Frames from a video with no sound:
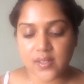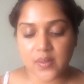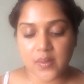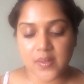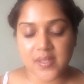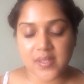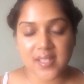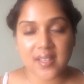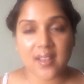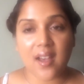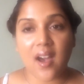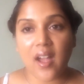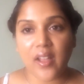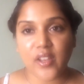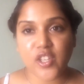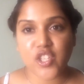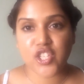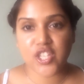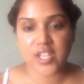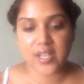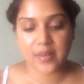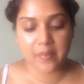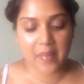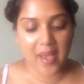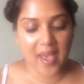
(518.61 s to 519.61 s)
So it's a cotton
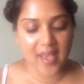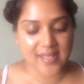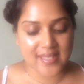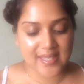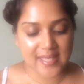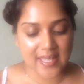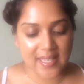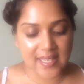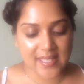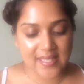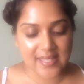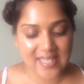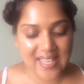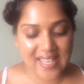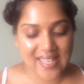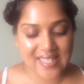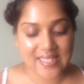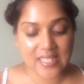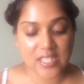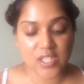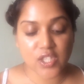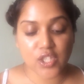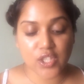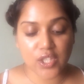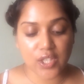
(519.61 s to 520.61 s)
sheet mask, and it
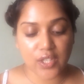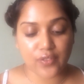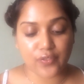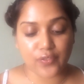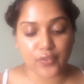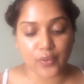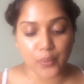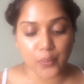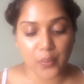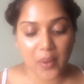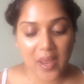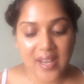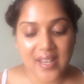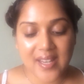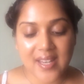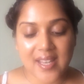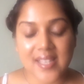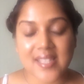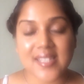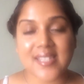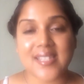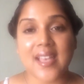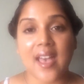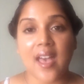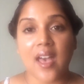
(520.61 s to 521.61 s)
says it's good for
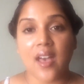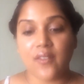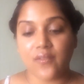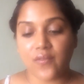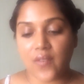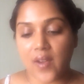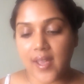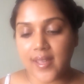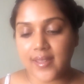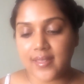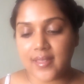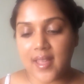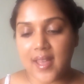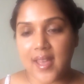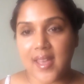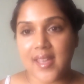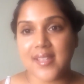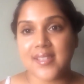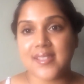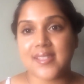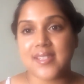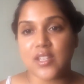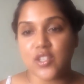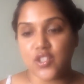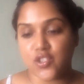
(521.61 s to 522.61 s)
redness, fine
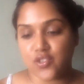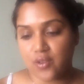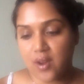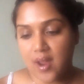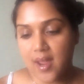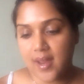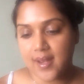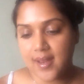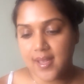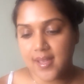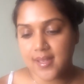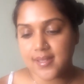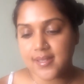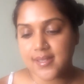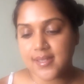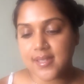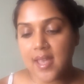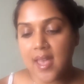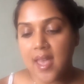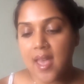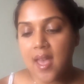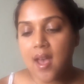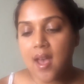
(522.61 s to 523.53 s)
lines, and dryness.